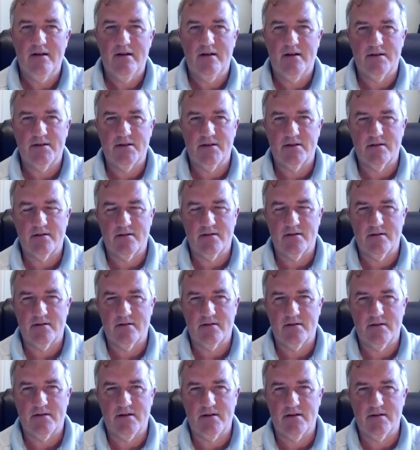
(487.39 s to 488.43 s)
I think
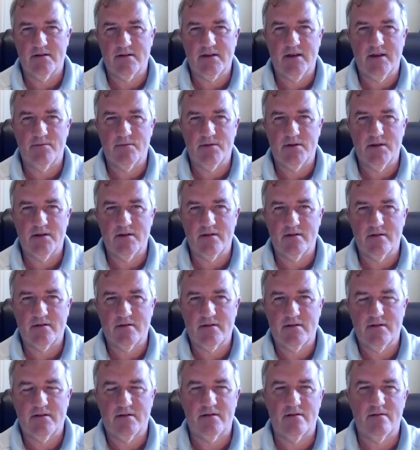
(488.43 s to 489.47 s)
that
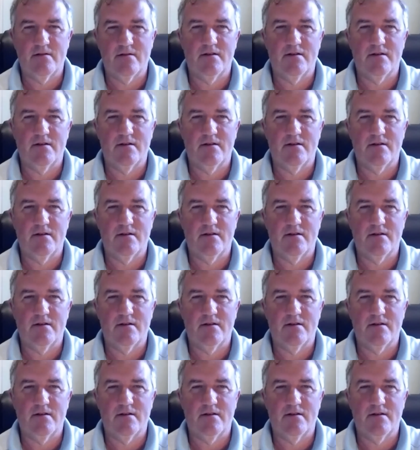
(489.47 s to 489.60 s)
skeptics,